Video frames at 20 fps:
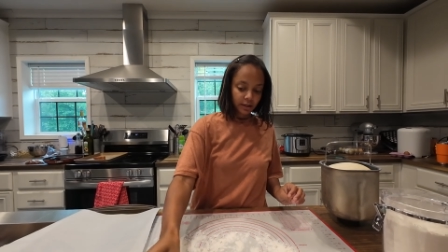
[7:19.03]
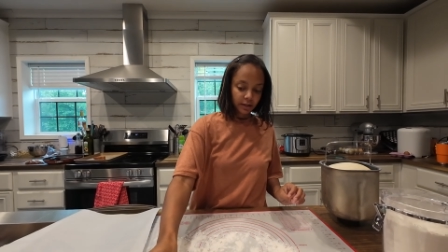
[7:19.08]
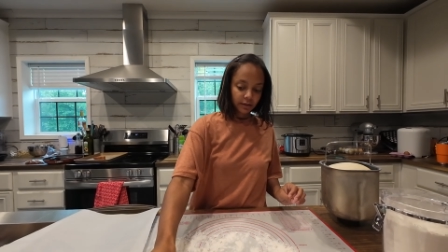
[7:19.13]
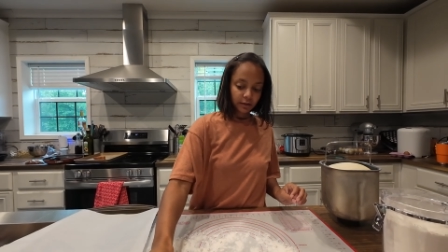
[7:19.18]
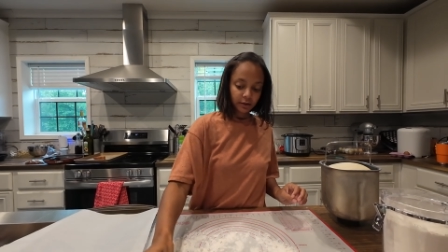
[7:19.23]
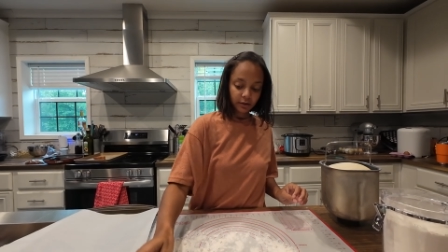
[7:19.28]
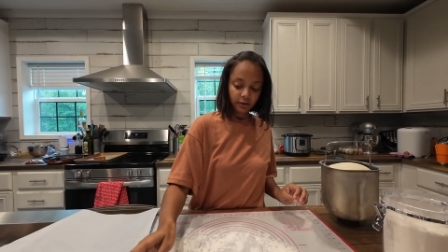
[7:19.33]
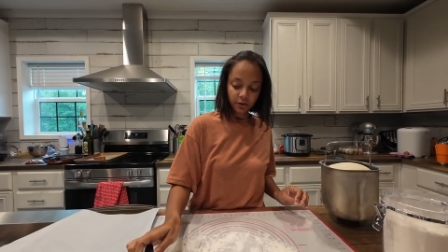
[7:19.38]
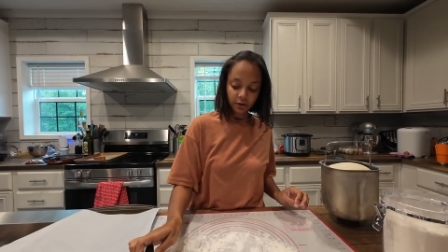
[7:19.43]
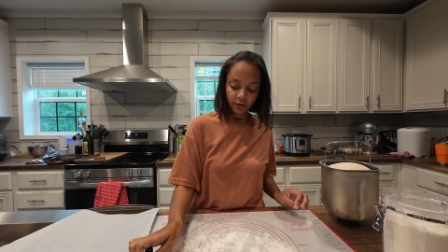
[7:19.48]

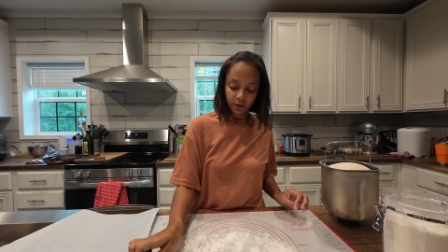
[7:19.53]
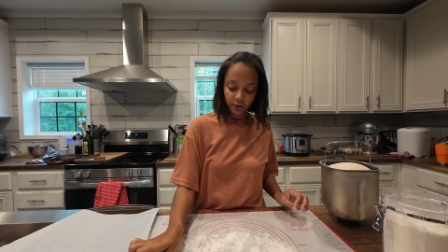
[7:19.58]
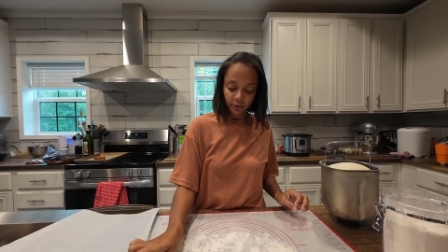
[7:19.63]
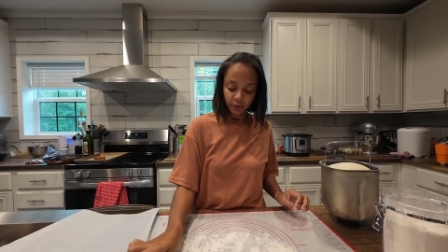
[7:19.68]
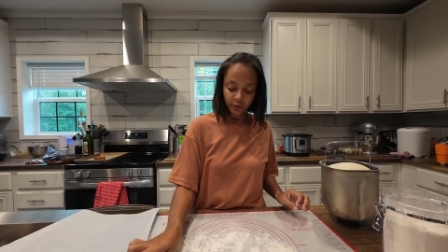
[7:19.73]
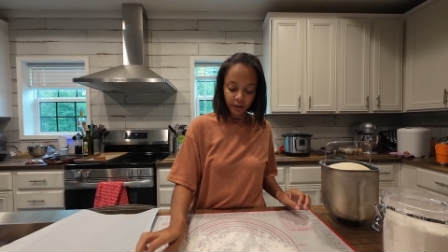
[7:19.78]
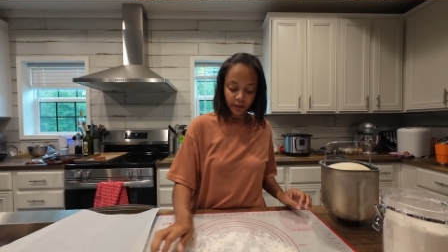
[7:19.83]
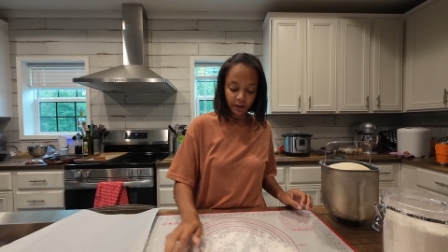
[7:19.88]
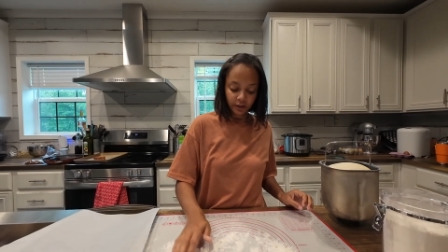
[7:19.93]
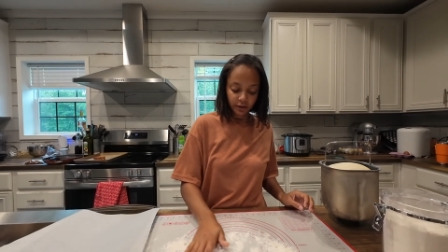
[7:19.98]
The dough
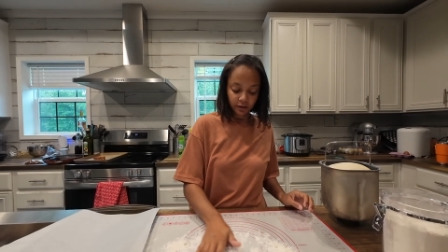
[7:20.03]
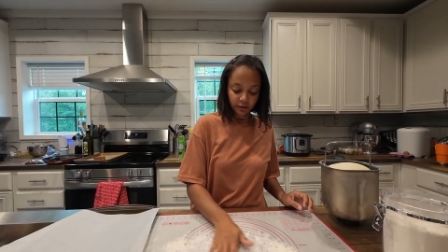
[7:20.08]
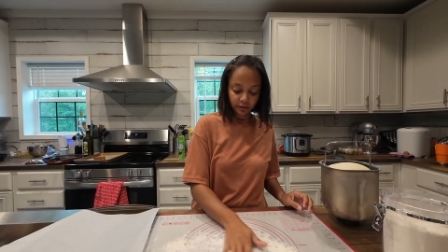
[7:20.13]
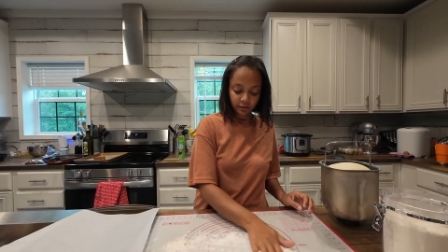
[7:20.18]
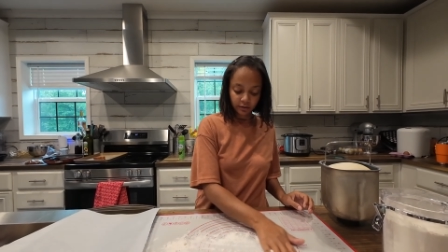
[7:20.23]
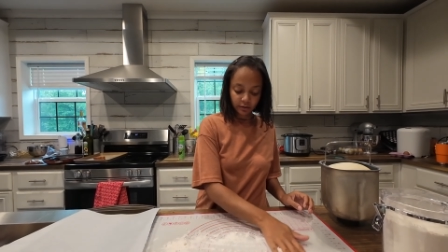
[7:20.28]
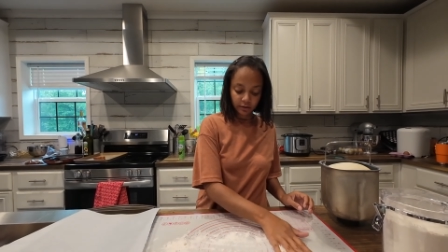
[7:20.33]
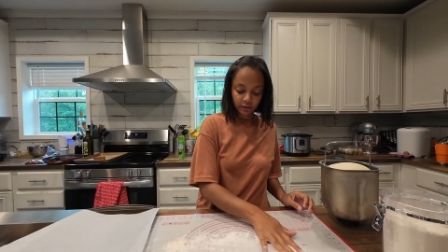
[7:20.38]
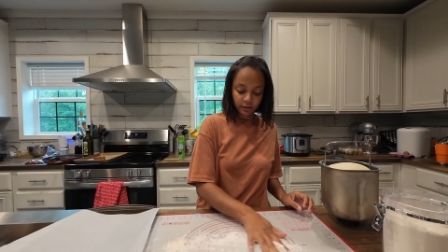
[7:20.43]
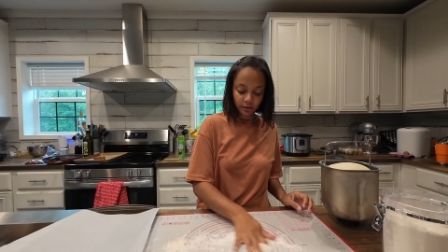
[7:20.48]

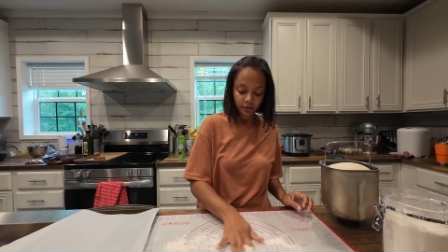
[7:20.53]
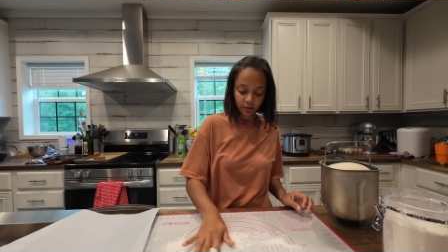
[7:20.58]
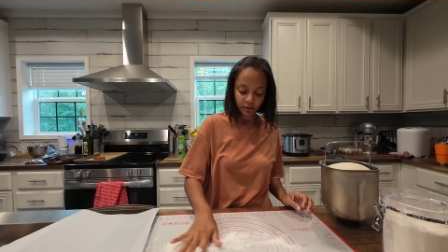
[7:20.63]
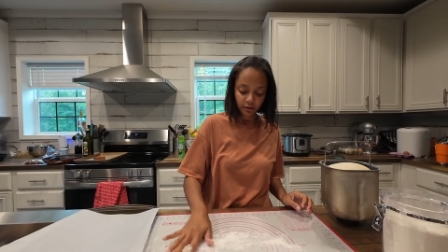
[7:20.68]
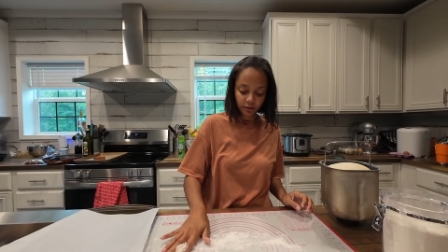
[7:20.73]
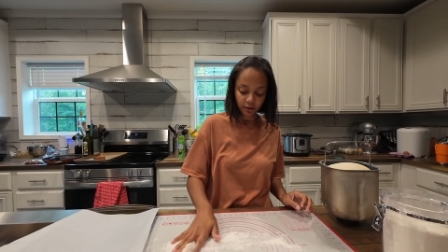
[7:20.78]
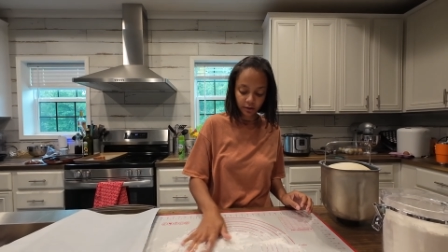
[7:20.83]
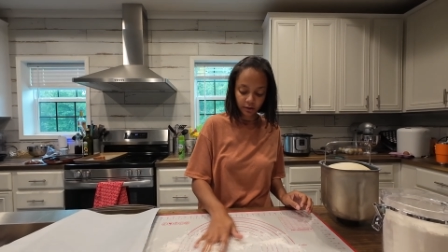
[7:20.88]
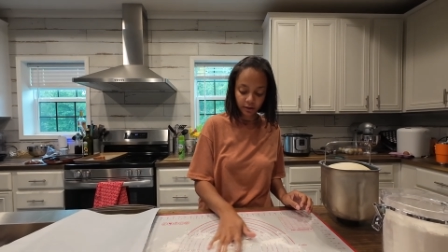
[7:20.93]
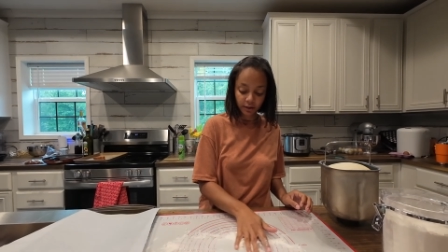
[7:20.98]
is
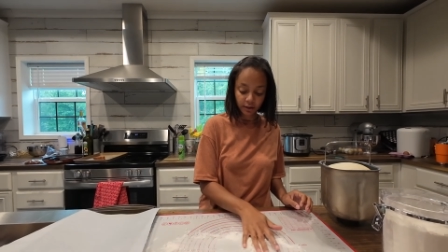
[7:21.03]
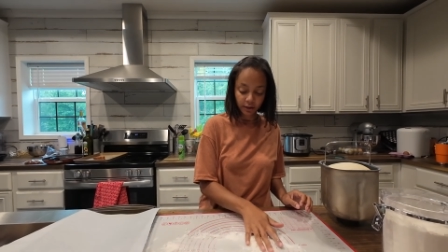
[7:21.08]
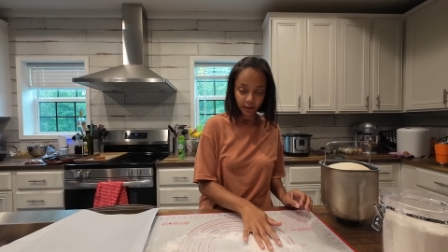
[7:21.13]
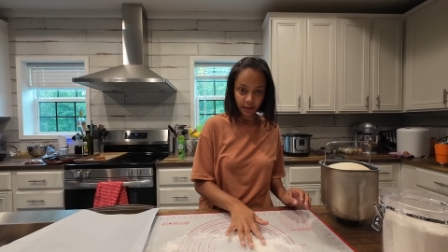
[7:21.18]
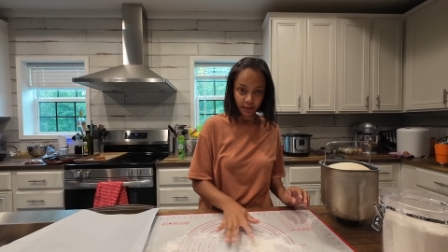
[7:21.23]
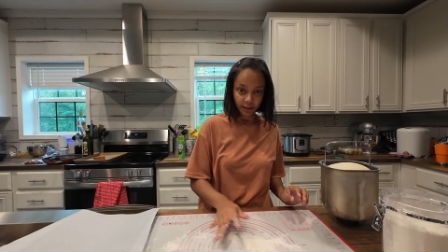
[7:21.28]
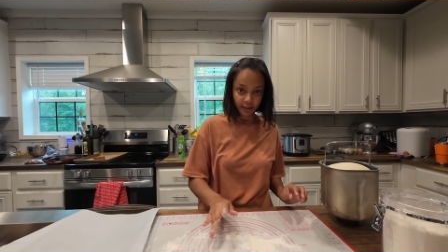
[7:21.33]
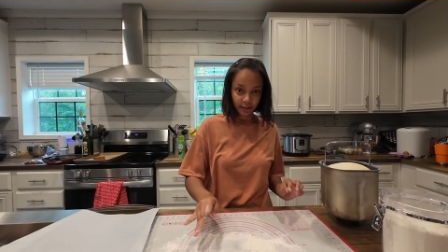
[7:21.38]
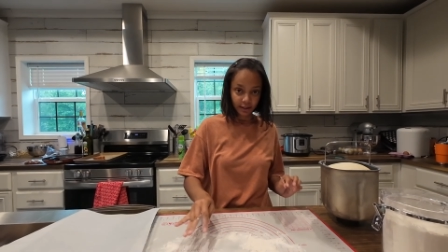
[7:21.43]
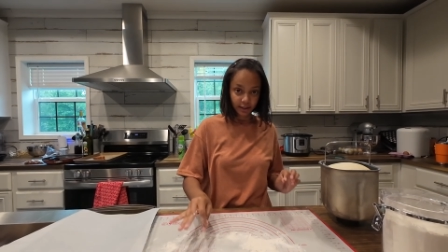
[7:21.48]

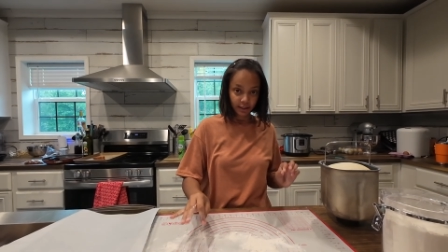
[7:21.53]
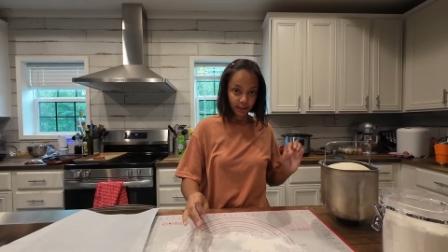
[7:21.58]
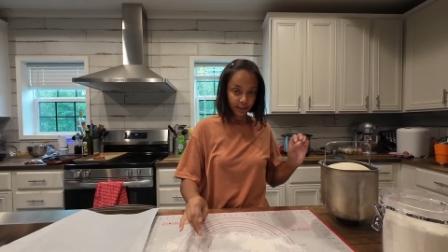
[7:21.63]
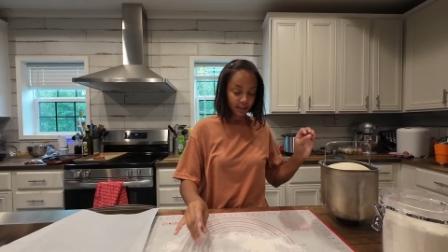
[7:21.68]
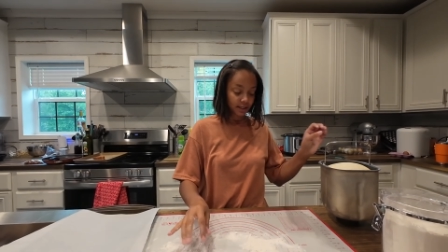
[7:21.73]
done,